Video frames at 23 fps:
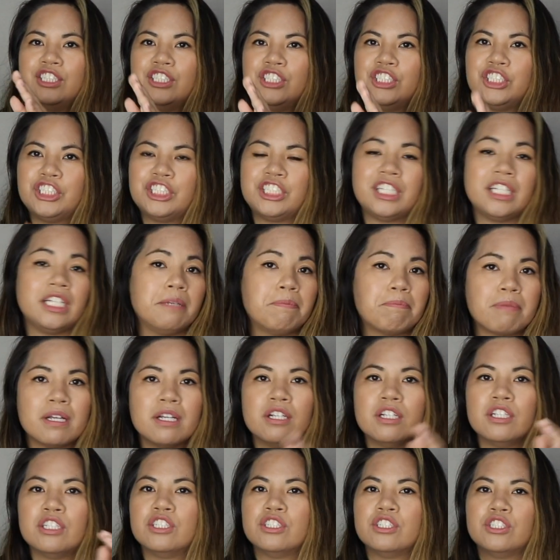cheap
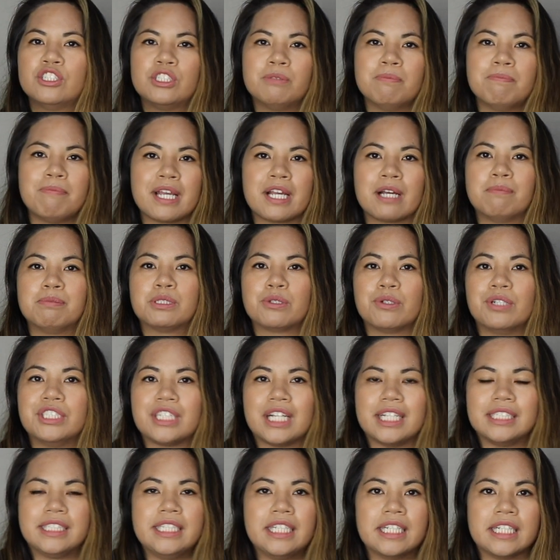makeup storage
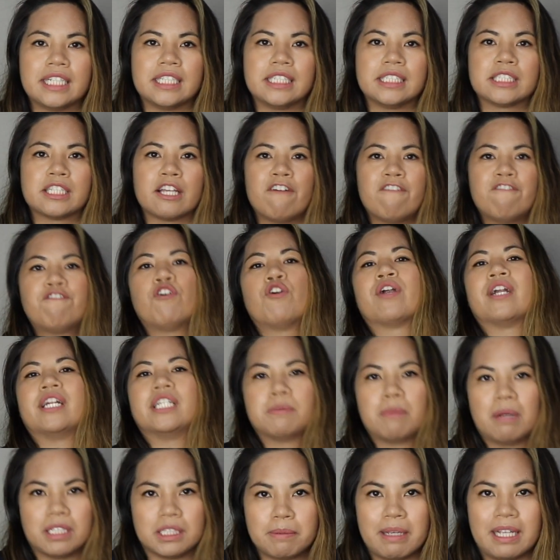ideas for a
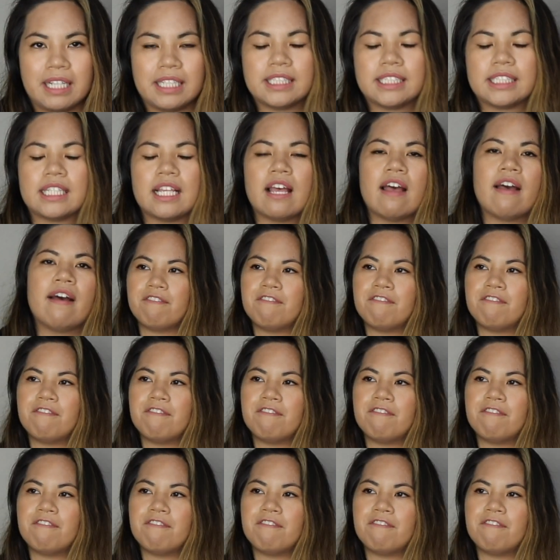small space.